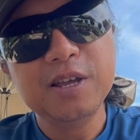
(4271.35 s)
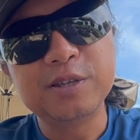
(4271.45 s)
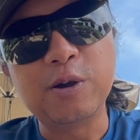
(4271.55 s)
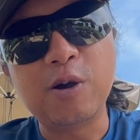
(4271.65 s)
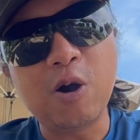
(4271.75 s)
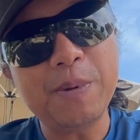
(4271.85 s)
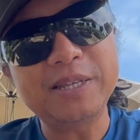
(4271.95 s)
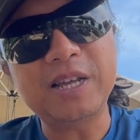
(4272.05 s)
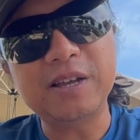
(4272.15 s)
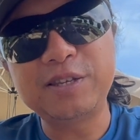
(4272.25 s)
So all my
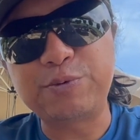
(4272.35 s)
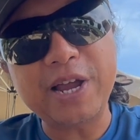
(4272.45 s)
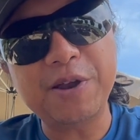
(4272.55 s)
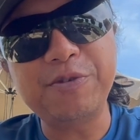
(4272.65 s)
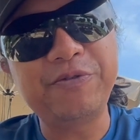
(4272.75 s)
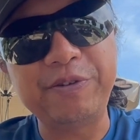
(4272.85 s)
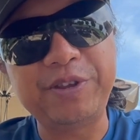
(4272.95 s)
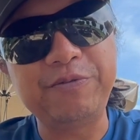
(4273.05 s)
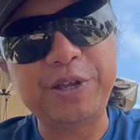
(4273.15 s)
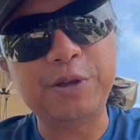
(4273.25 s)

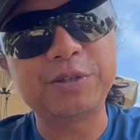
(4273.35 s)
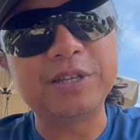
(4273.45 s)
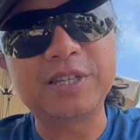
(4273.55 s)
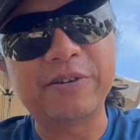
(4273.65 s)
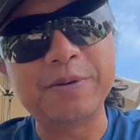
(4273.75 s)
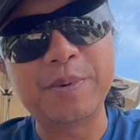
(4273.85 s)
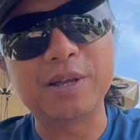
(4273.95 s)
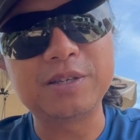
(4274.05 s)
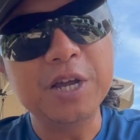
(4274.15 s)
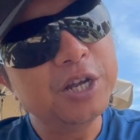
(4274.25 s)
350 videos in seven
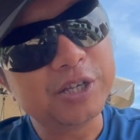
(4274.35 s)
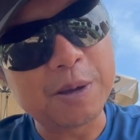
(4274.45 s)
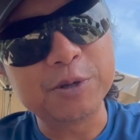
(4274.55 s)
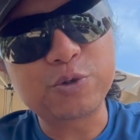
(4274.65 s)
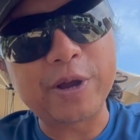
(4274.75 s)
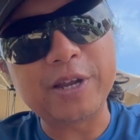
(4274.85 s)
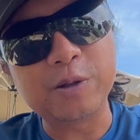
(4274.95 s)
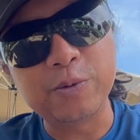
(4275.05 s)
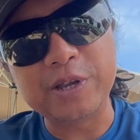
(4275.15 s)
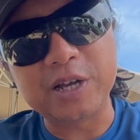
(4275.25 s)
months demonstrated
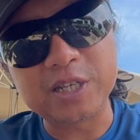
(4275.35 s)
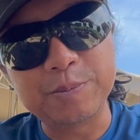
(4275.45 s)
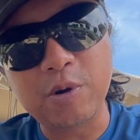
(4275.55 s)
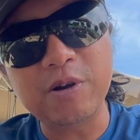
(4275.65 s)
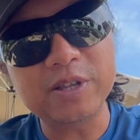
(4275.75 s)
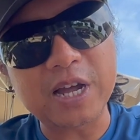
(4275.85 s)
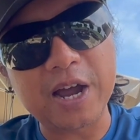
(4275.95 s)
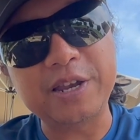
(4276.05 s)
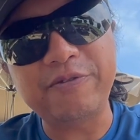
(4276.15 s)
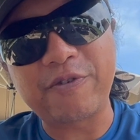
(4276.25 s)
only a small,
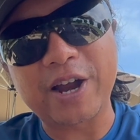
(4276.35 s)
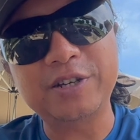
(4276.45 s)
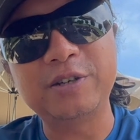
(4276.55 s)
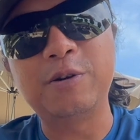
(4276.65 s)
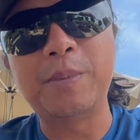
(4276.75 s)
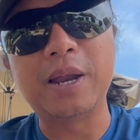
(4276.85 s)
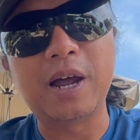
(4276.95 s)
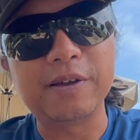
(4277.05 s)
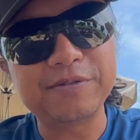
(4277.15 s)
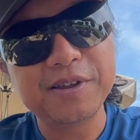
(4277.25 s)
tiny fraction of my
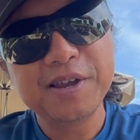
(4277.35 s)
life.